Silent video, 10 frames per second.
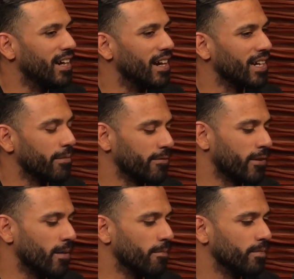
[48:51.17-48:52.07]
coming
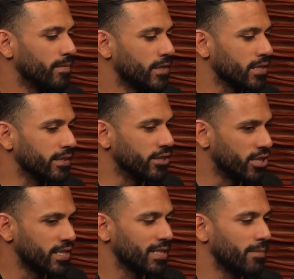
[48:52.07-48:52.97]
from just
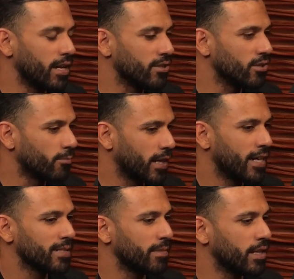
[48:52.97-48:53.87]
logistics manager,
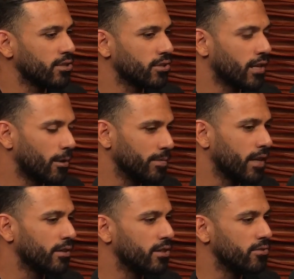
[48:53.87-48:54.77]
warehouse manager, helped out
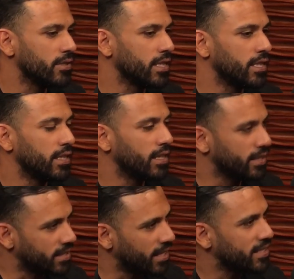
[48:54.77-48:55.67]
in QC,
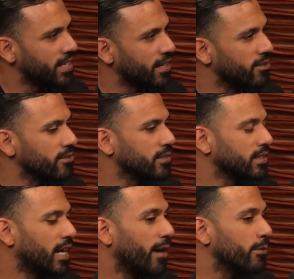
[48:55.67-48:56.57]
inside sales.
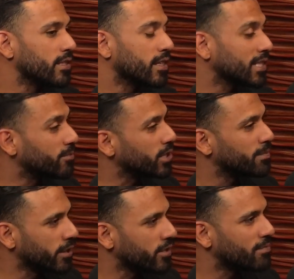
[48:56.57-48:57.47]
I was the customer
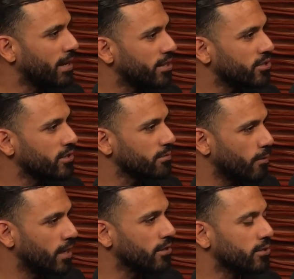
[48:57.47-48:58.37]
experience manager as
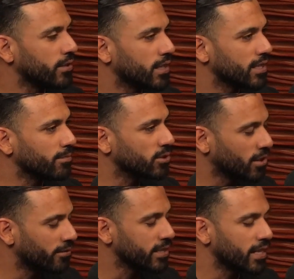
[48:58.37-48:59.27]
well, doing the customer
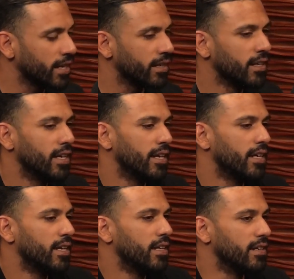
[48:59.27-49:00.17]
service side.
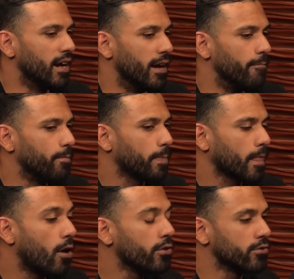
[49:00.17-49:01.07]

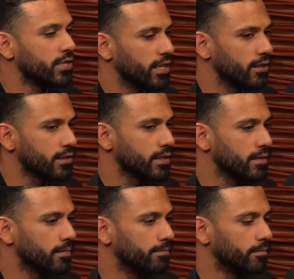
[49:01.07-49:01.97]
All those years
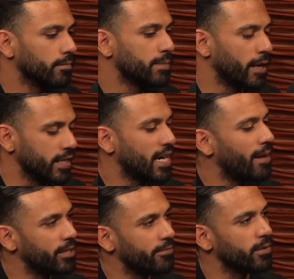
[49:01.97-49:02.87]
spending time
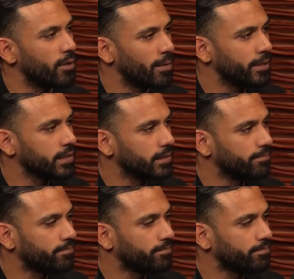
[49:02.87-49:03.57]
in different departments,